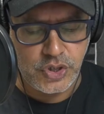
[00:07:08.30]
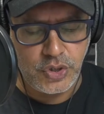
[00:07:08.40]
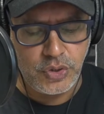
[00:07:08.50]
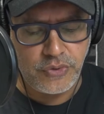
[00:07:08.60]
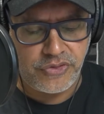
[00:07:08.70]

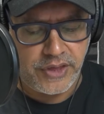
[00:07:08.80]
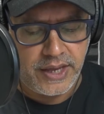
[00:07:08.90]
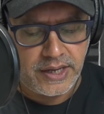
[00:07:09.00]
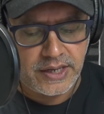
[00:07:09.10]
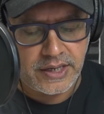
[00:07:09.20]
you
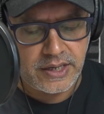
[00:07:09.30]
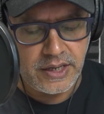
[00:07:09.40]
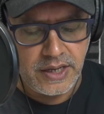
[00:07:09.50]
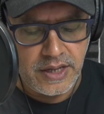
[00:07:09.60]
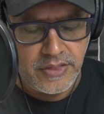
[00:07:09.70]
think
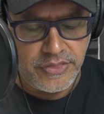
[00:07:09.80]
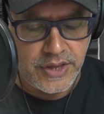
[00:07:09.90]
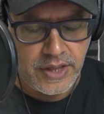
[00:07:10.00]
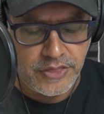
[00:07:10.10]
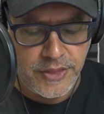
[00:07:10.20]

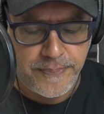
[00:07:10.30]
that the